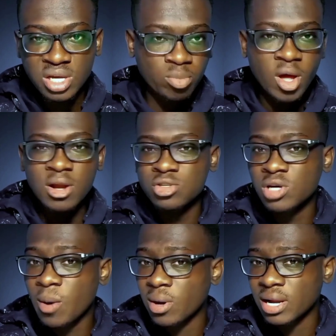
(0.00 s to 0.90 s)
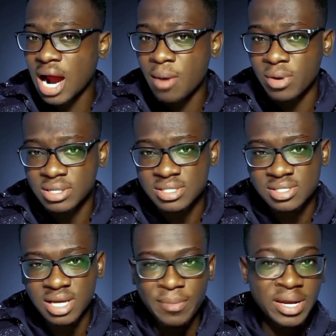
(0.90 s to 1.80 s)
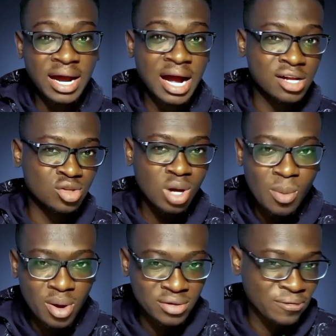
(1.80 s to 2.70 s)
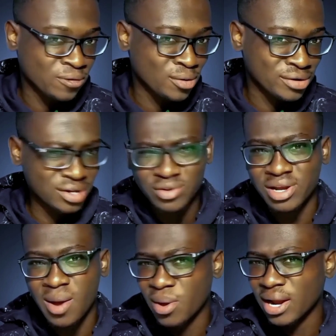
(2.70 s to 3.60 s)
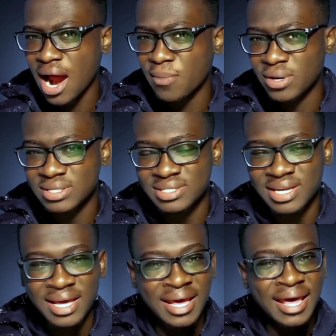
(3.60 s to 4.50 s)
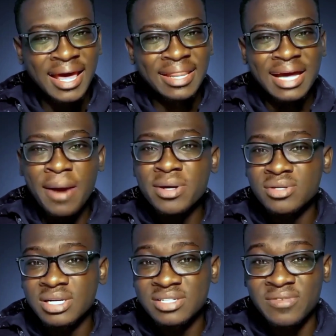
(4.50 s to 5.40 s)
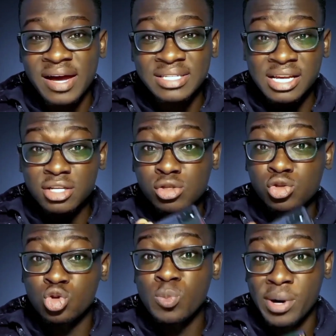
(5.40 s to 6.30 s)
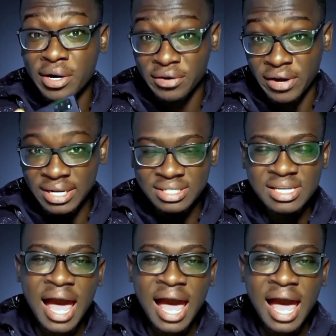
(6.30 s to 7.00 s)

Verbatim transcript: Now let's talk about the cameras. I mean, I can't talk about the phone without talking about the cameras. The cameras on this device is super great.